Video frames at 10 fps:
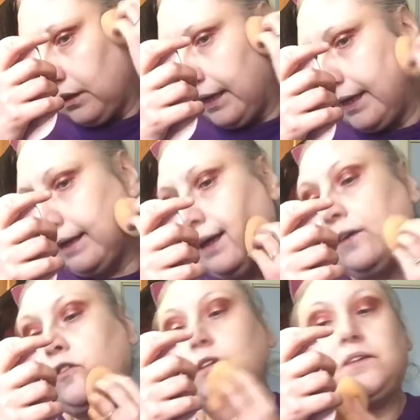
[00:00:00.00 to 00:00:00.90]
And
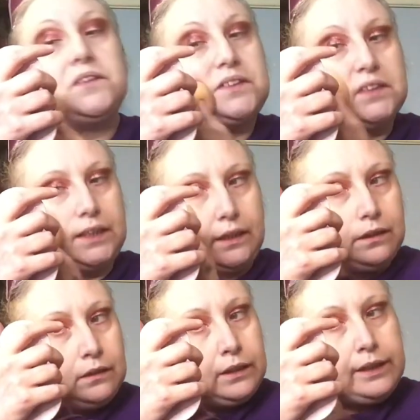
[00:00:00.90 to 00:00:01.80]
as you can see,
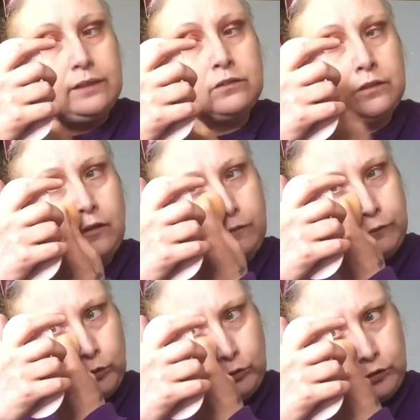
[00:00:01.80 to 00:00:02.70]
it's not
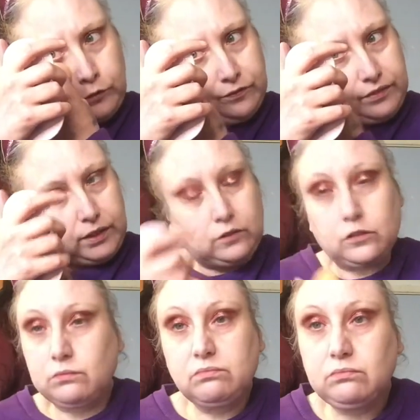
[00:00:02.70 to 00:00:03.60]
full coverage.